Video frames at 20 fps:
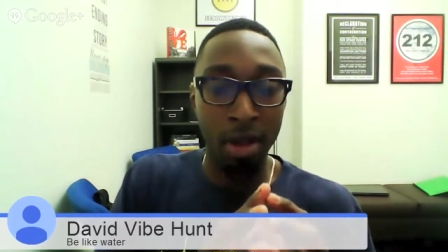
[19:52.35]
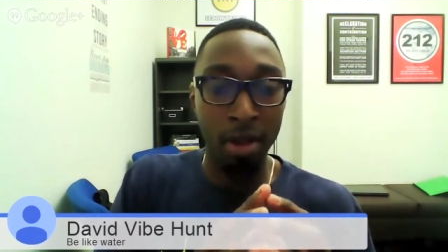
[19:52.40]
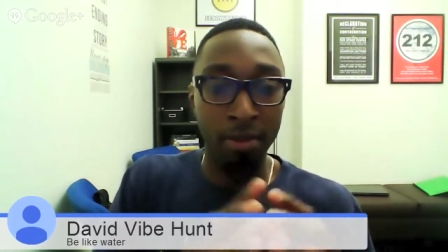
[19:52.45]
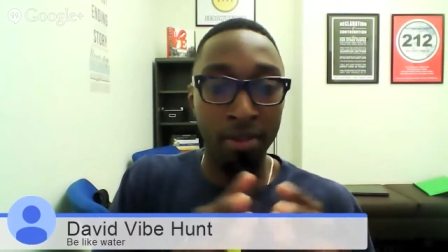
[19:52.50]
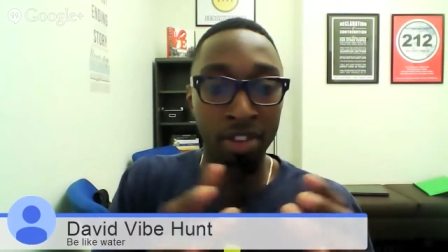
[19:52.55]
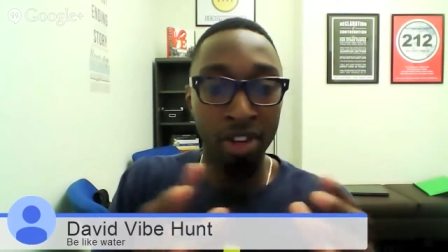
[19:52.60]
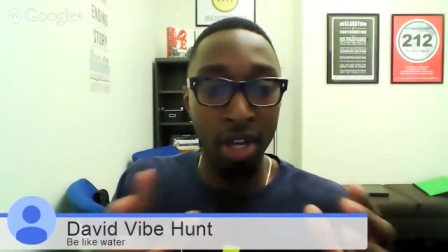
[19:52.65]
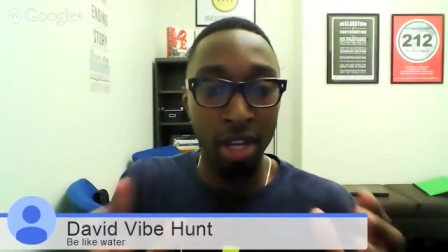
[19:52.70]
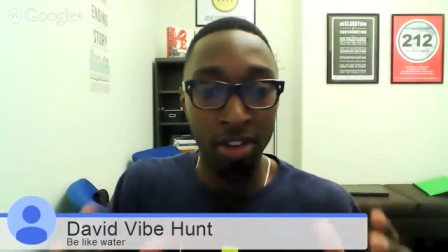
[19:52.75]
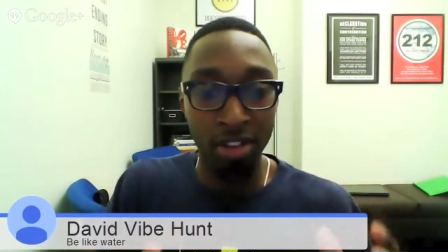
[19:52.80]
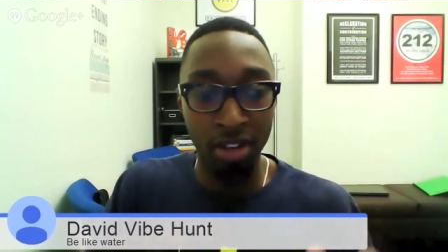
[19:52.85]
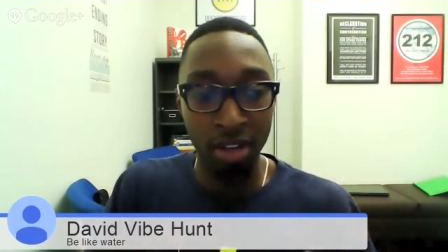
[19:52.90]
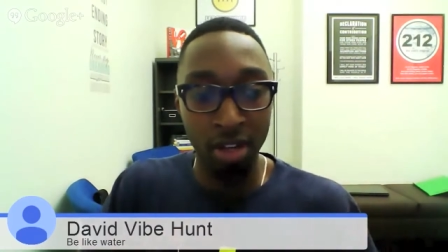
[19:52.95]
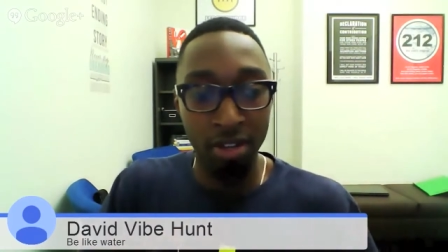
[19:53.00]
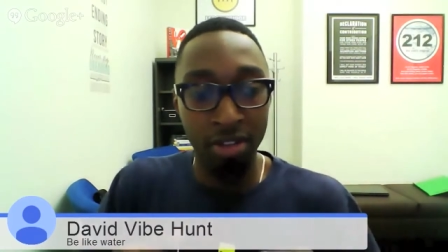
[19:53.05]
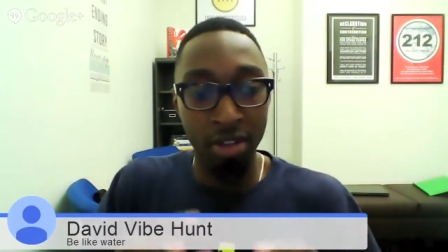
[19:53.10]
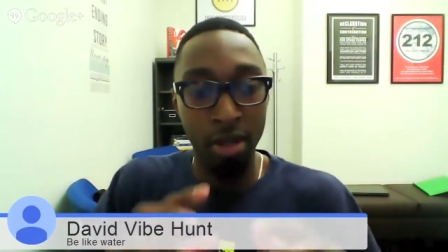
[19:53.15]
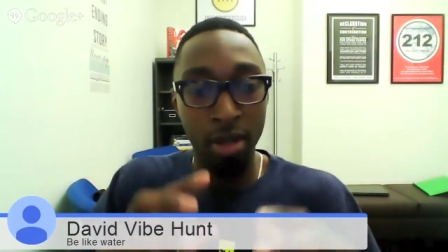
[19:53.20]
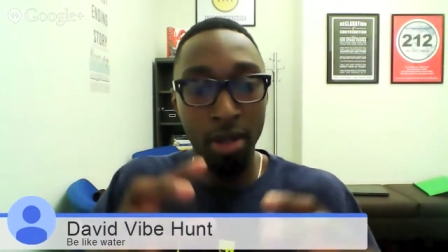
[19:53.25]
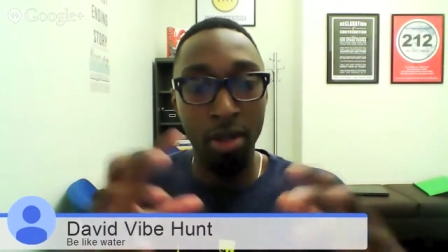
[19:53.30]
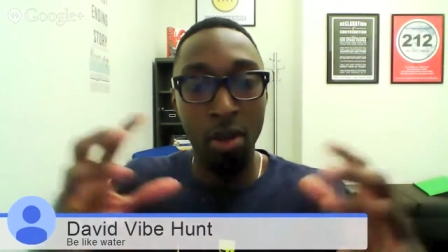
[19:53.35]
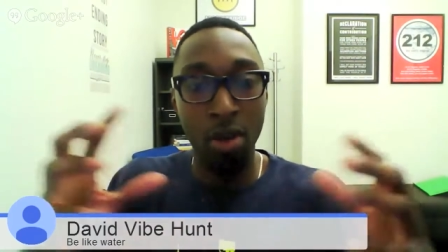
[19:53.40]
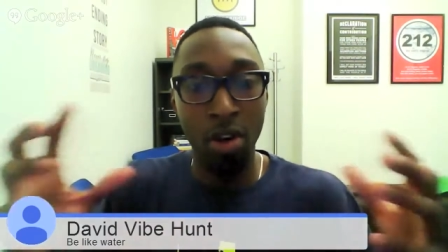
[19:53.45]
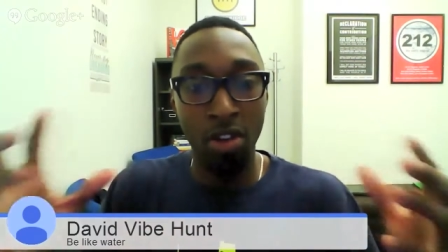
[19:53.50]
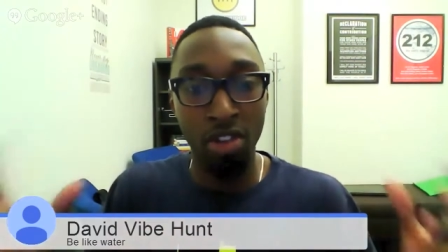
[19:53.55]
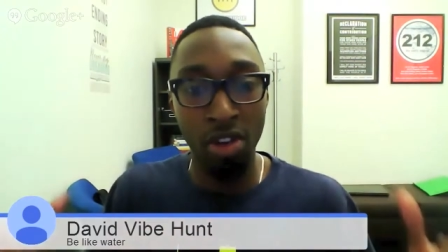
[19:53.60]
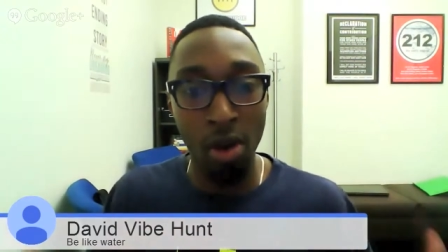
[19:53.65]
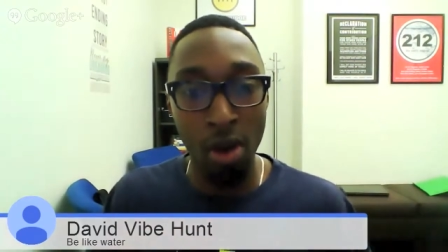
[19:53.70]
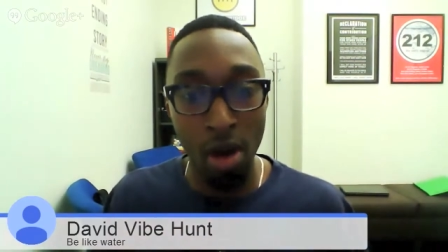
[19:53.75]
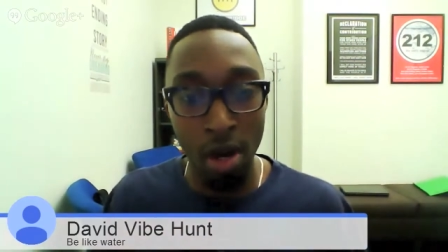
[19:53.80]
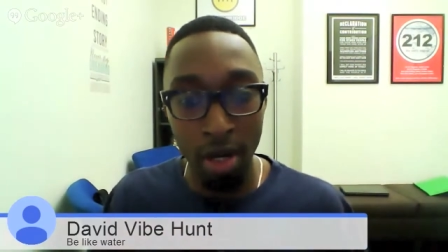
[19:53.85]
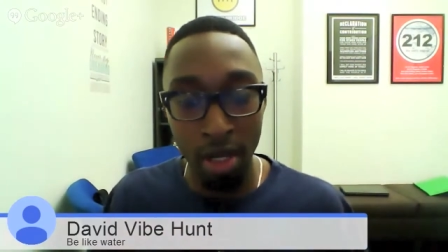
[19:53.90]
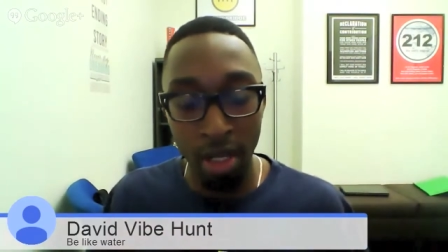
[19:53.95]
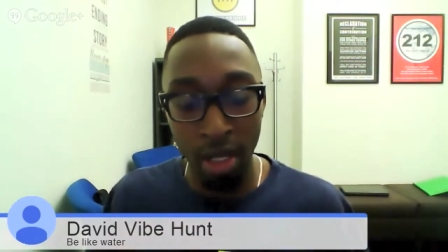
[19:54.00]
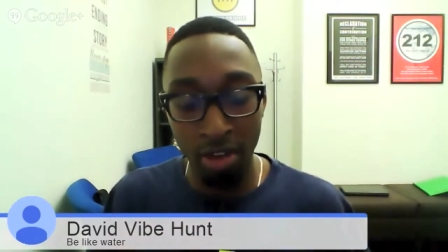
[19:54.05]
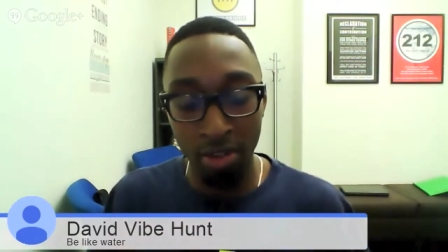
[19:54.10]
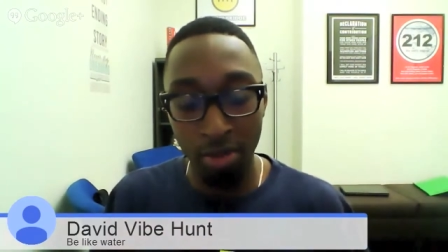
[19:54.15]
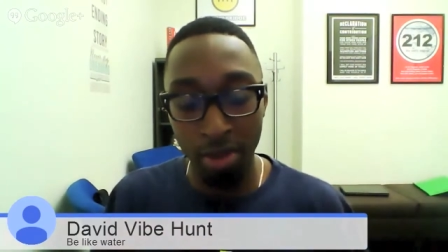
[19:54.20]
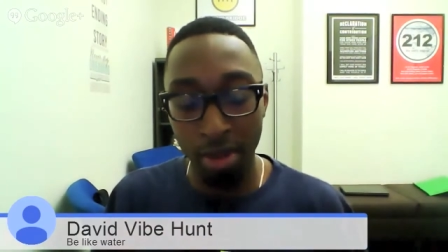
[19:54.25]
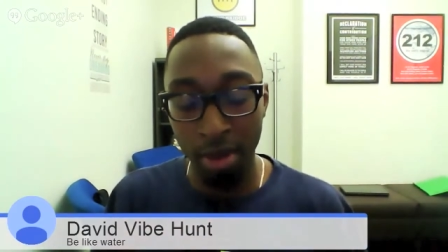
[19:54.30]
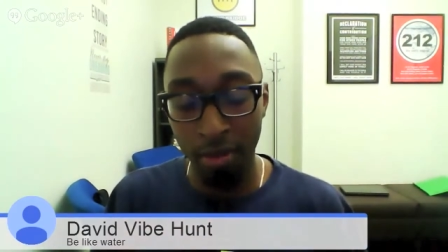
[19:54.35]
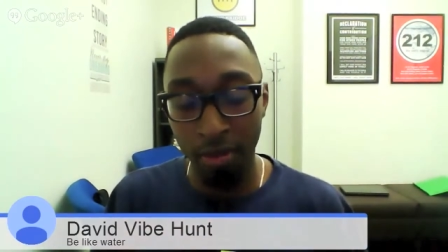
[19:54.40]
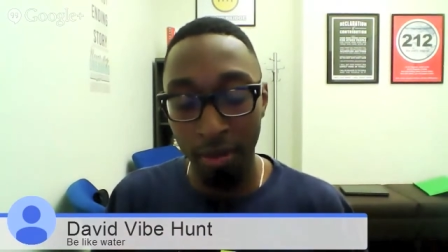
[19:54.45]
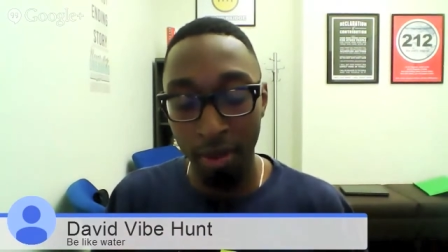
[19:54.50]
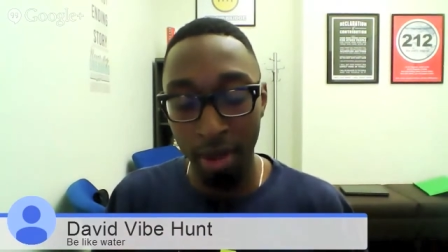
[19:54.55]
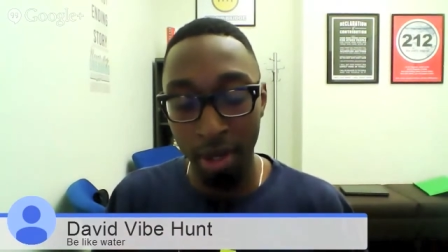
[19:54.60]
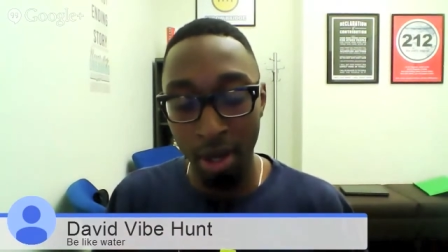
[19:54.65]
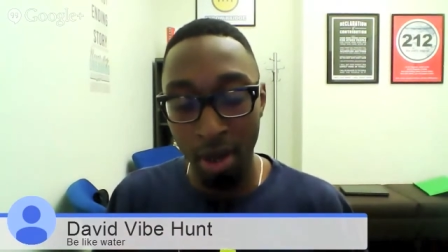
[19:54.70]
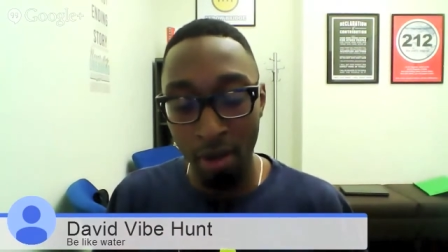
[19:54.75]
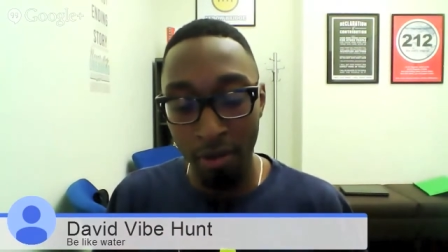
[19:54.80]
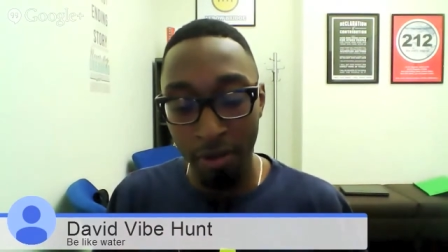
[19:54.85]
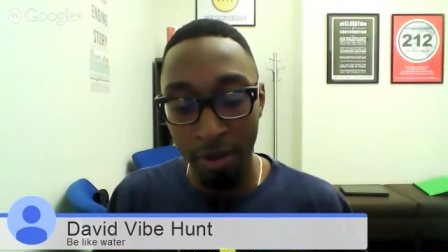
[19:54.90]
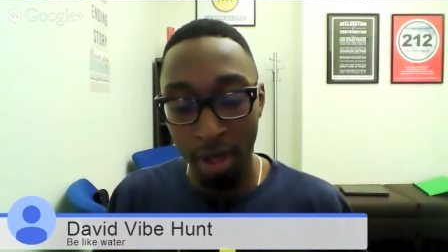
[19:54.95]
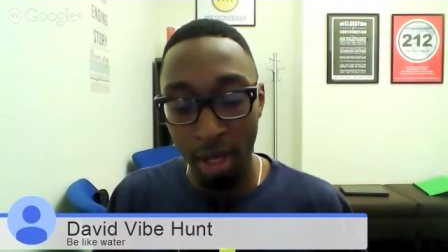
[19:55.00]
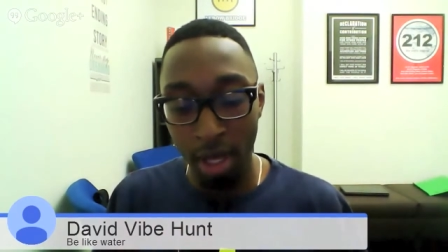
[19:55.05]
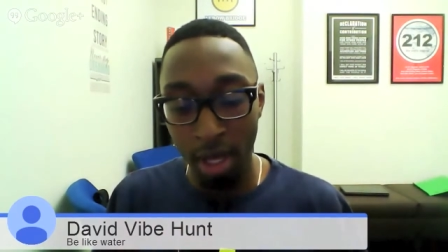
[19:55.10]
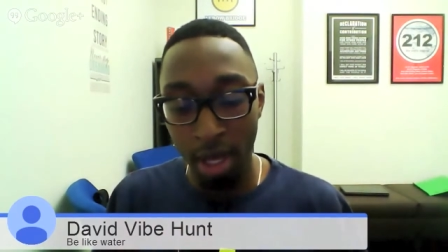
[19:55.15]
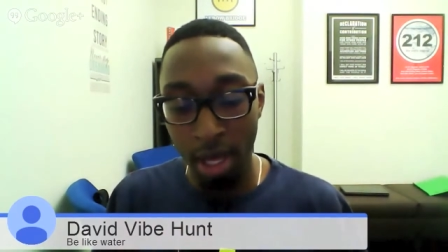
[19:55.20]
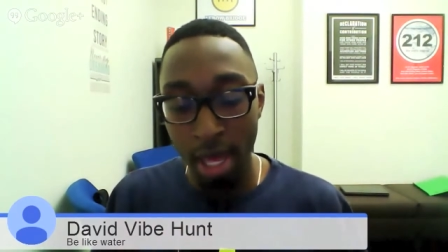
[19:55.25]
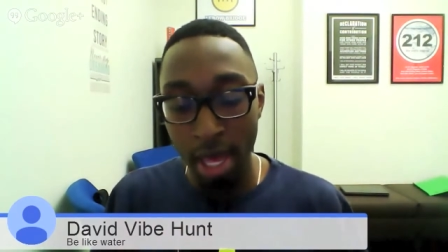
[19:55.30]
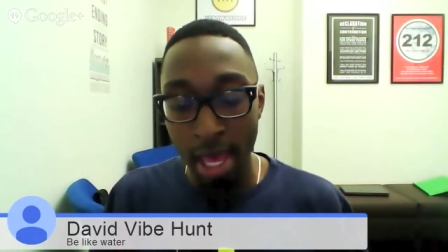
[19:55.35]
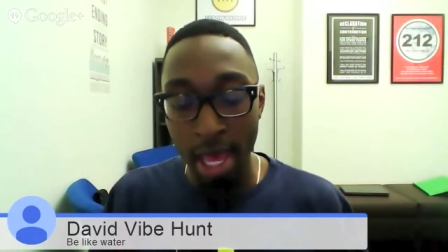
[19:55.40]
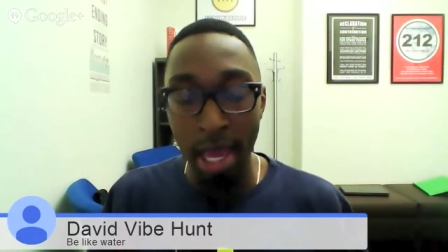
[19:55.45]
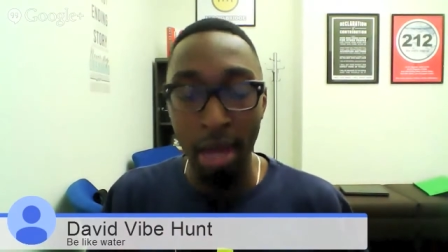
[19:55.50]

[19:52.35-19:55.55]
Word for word: of judges and a larger audience within Philadelphia.